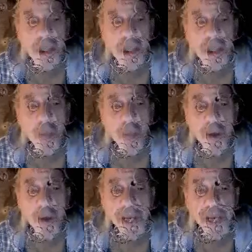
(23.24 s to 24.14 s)
Stop
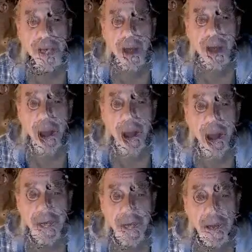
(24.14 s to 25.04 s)
running and
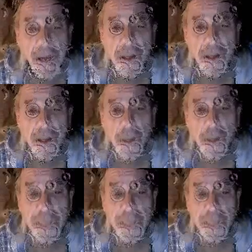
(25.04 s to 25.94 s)
hiding,
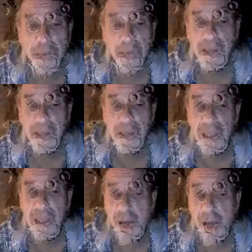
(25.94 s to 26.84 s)
stop slipping and
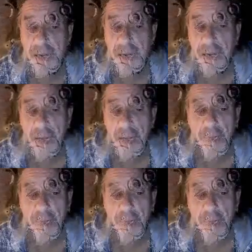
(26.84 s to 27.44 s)
sliding.